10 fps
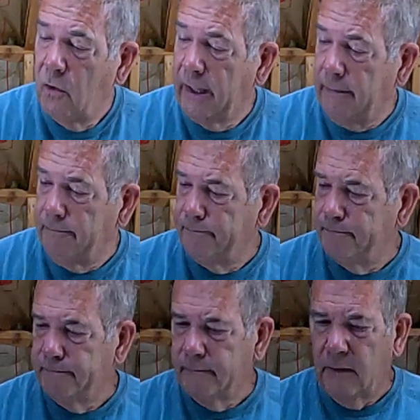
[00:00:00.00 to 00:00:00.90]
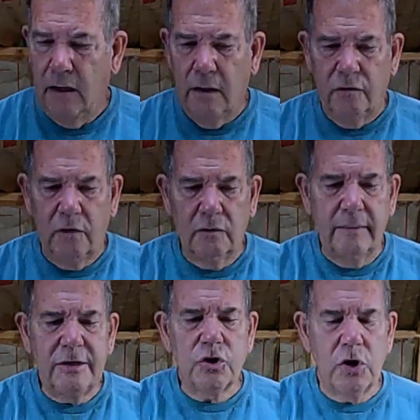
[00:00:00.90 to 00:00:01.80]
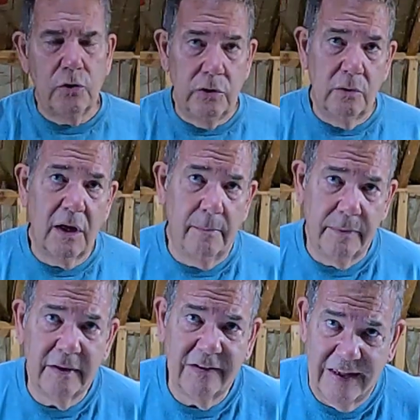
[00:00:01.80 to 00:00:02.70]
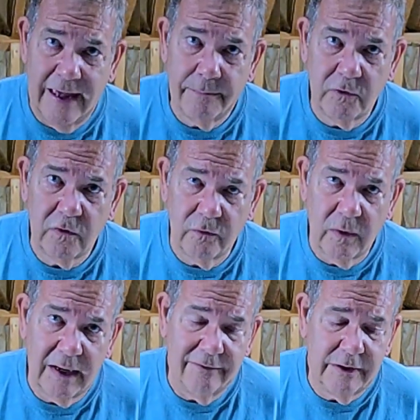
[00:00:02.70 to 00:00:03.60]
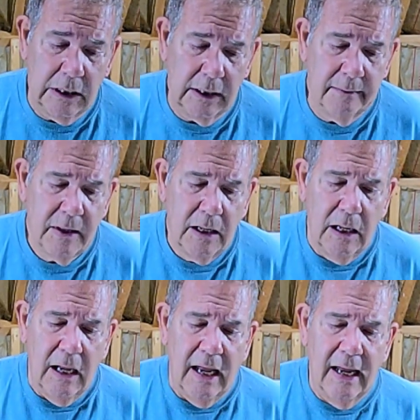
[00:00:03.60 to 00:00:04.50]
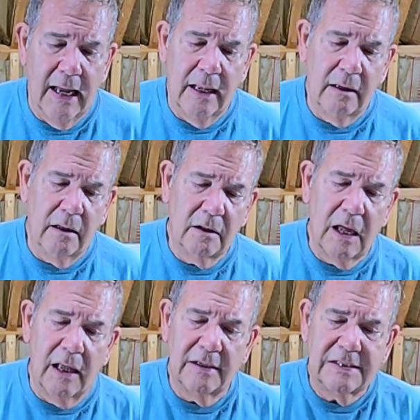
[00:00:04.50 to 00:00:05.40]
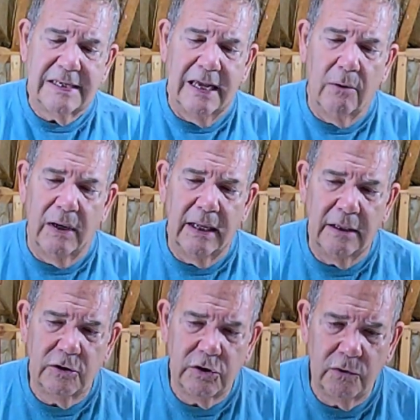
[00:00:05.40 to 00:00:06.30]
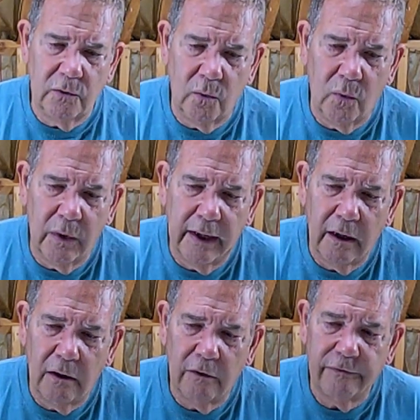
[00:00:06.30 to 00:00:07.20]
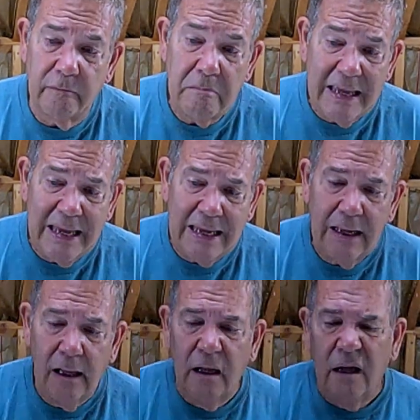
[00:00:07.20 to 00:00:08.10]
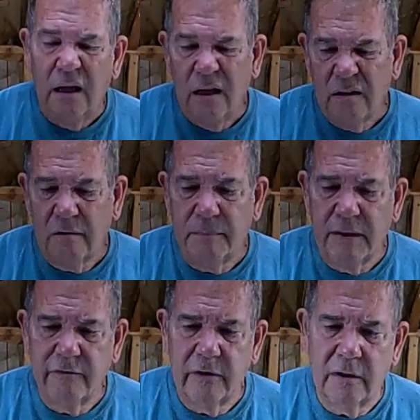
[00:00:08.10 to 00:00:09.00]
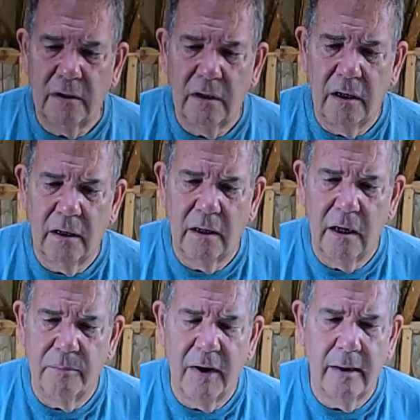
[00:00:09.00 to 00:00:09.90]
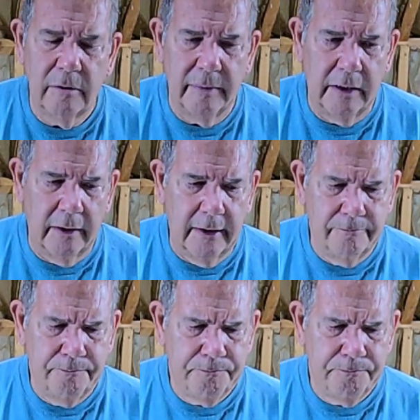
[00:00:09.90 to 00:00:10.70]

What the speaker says: Okay, so let me show you a couple examples of what I've done, and I'll kind of segue into where, for me, it's a bit of a problem area.